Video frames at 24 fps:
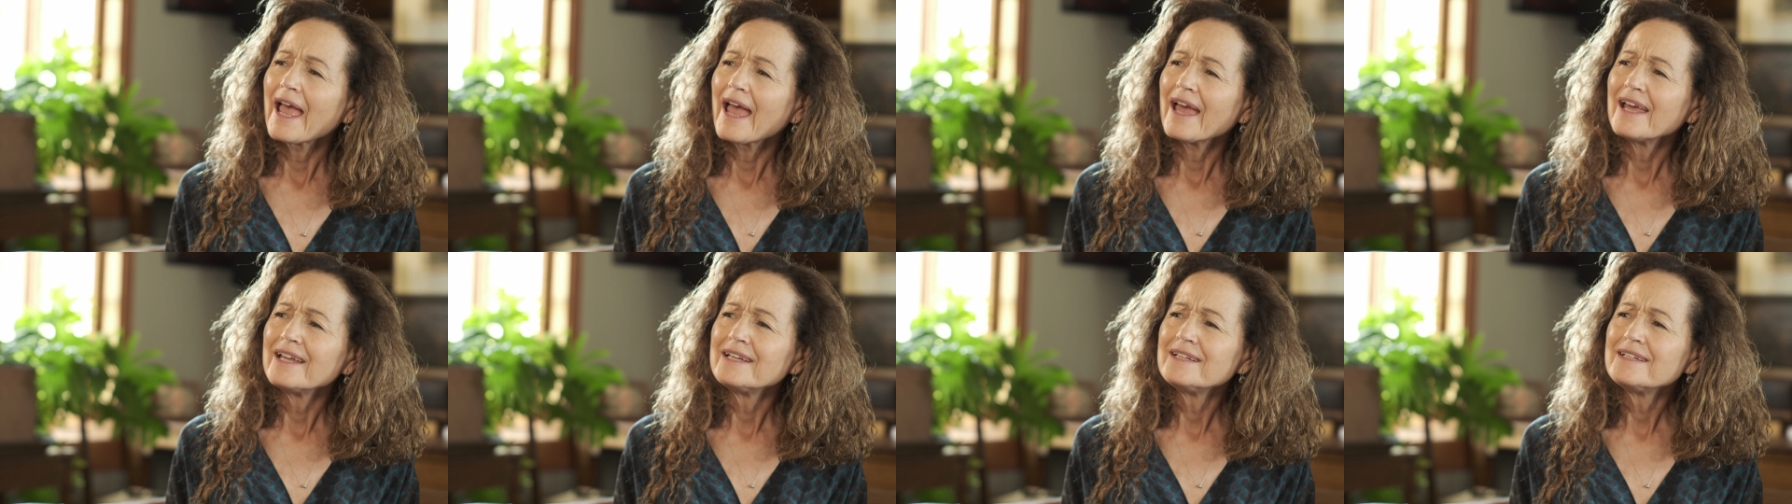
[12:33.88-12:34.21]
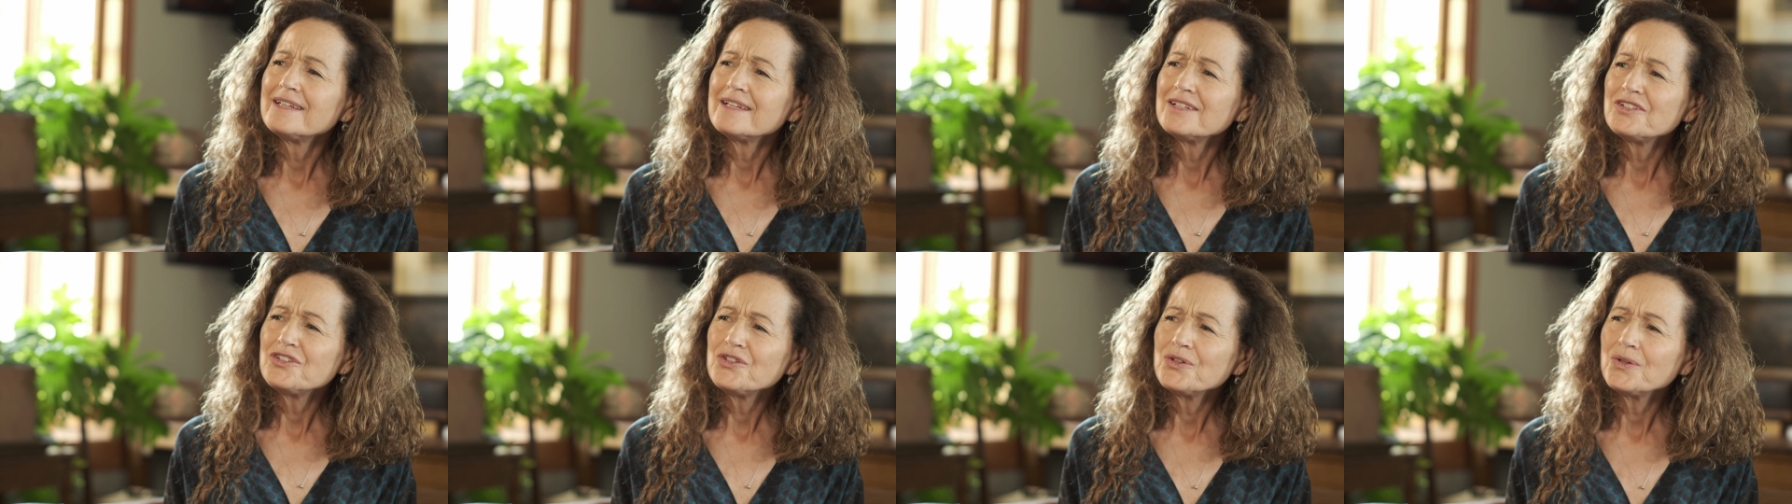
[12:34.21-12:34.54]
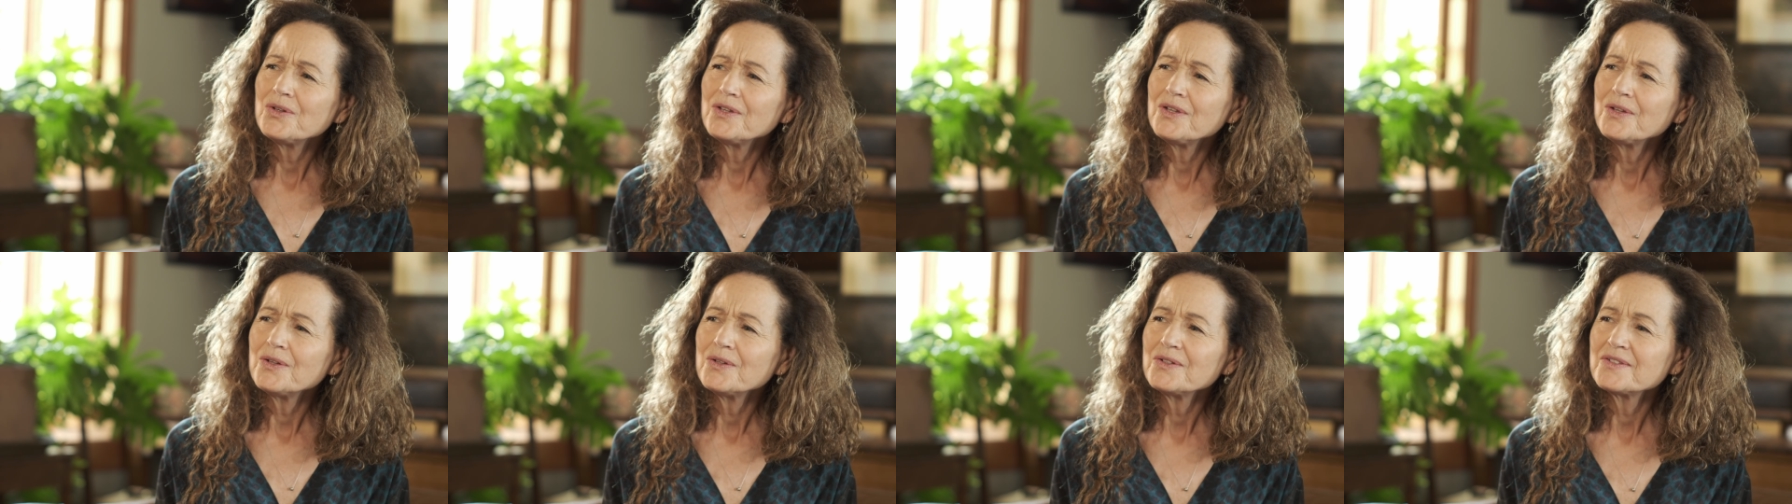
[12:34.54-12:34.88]
And did you
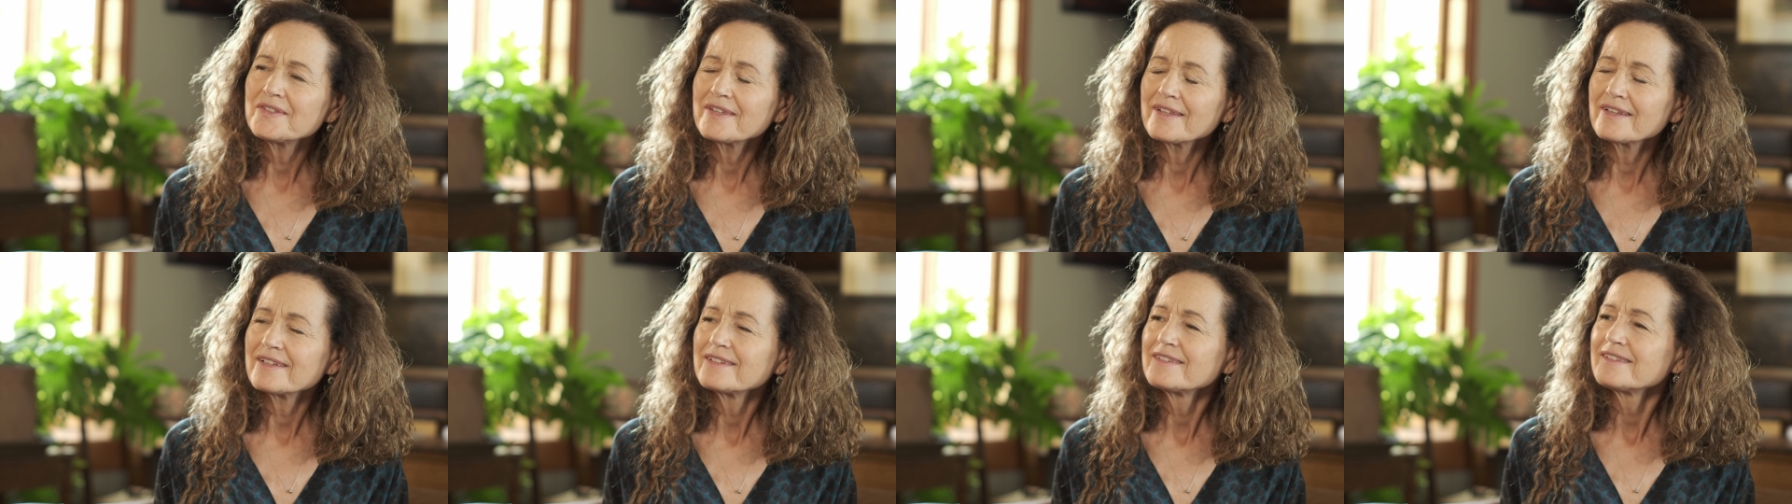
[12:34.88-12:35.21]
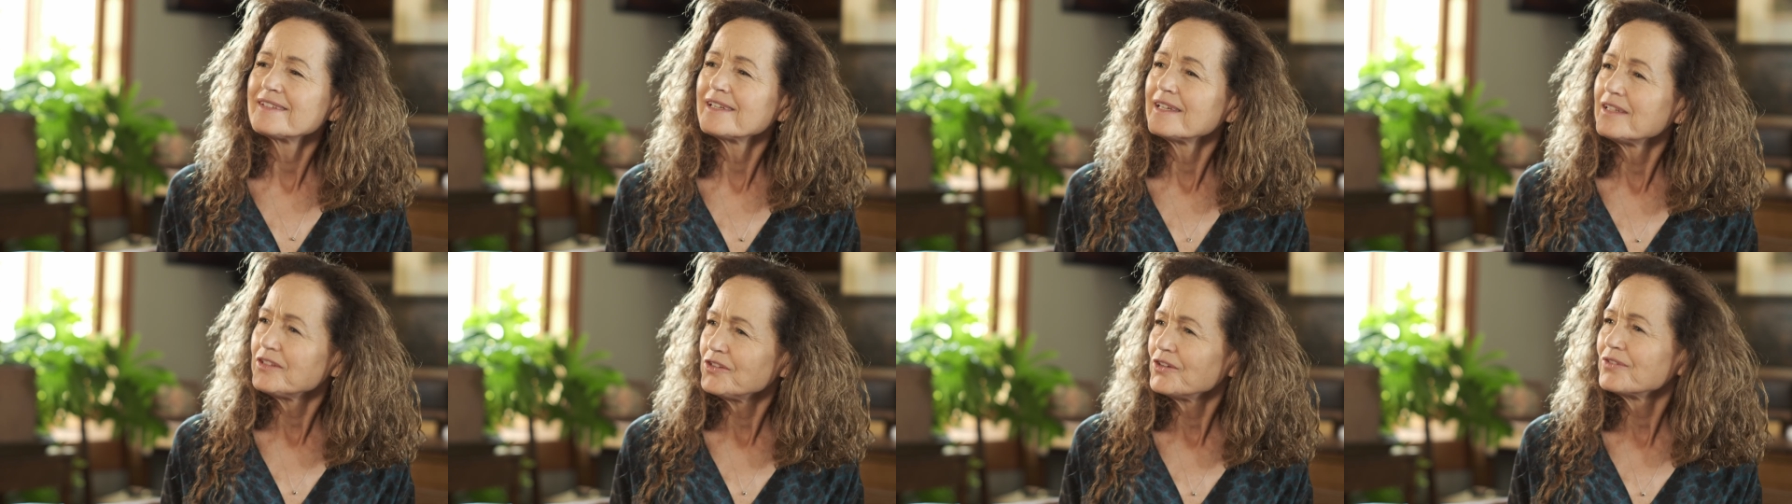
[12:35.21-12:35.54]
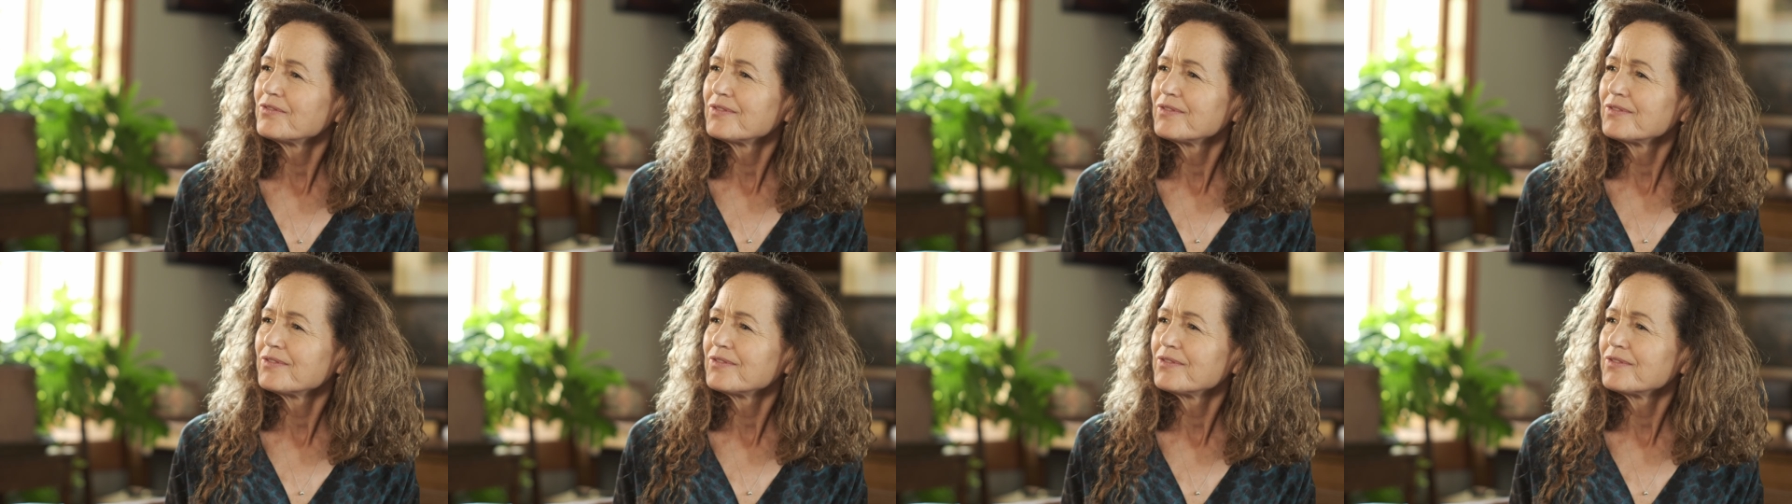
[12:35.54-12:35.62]
use this in your